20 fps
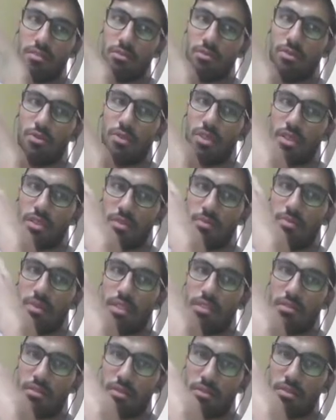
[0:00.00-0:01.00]
You don't
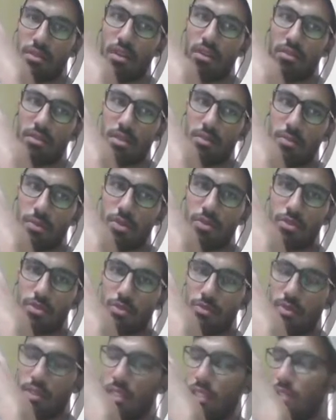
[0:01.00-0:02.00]
expect such costly books
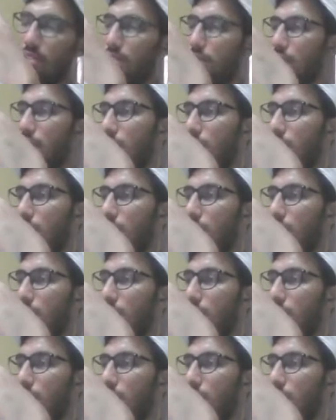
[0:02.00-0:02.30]
to be there.